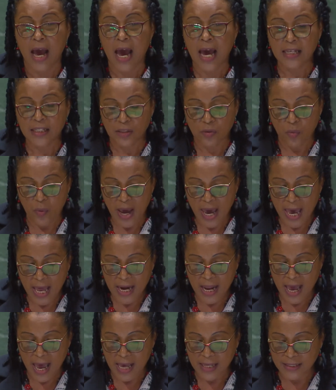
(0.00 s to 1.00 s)
as
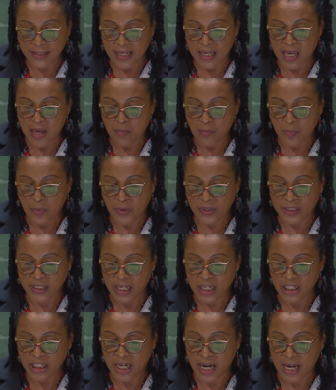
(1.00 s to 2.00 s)
well as the
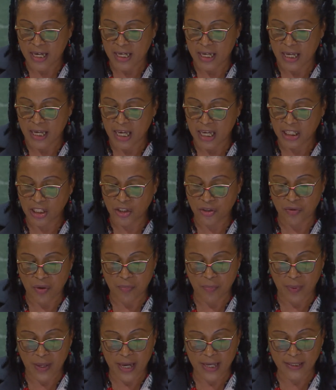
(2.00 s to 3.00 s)
imposition history
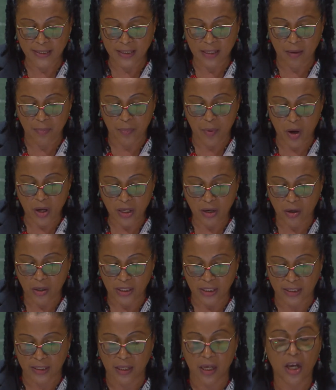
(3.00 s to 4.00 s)
placed upon
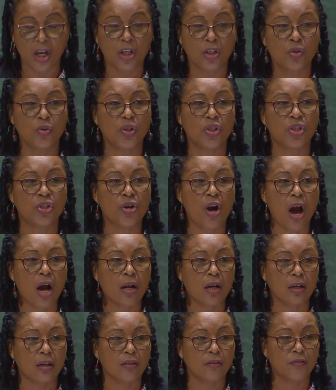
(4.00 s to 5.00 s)
us to
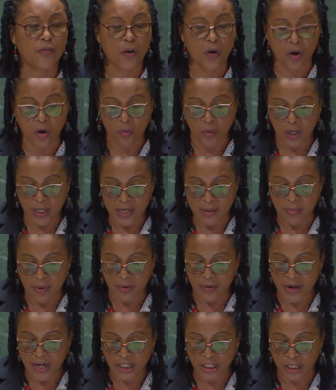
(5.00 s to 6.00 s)
struggle for our
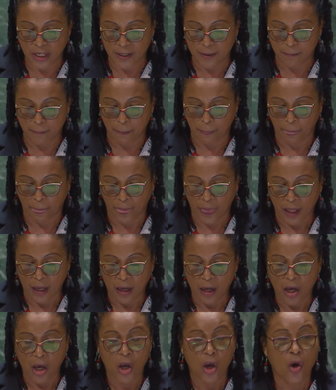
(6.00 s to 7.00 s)
liberation.
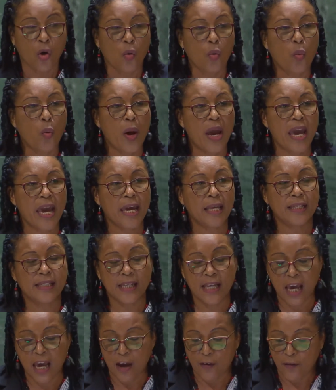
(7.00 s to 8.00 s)
We
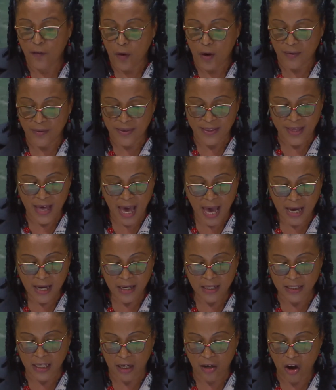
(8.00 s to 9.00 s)
therefore
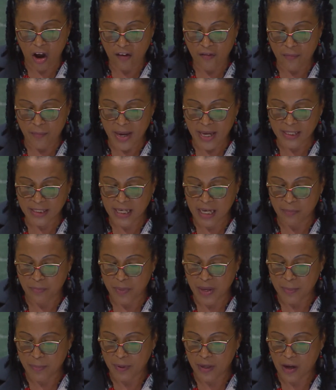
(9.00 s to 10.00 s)
thank the government and
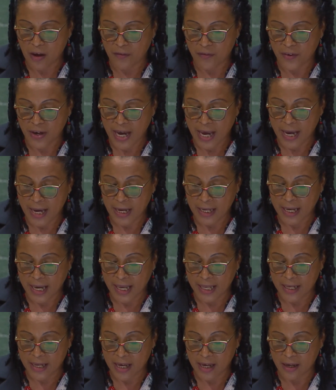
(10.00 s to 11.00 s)
people of
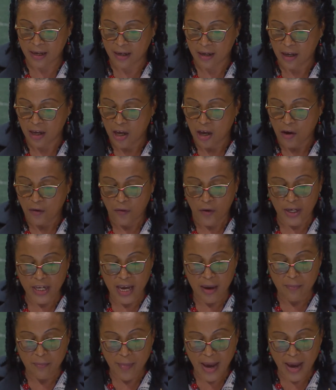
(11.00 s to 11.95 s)
Kenya for their